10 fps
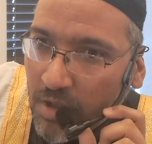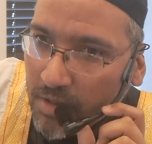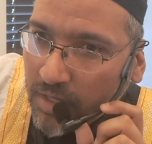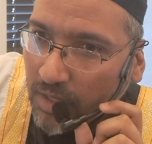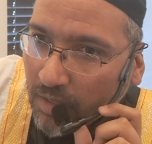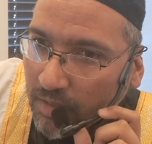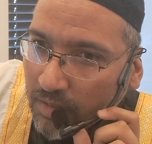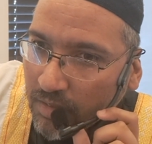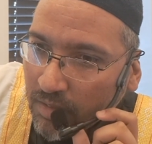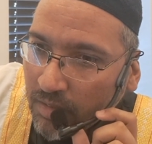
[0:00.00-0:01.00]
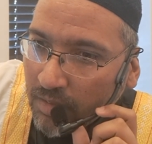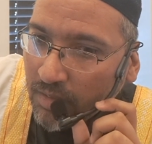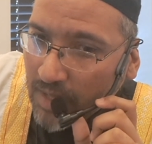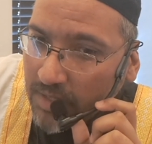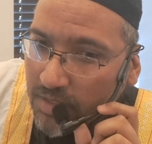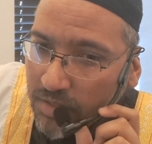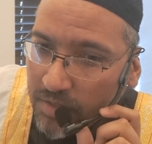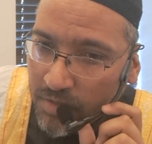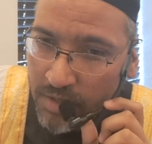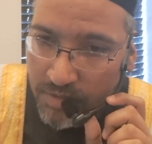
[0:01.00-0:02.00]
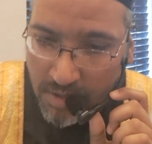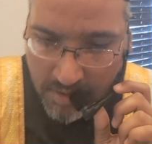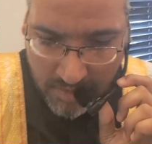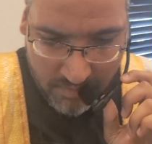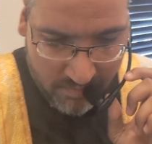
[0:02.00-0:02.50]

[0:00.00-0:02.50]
talking. That's the shaitan talking.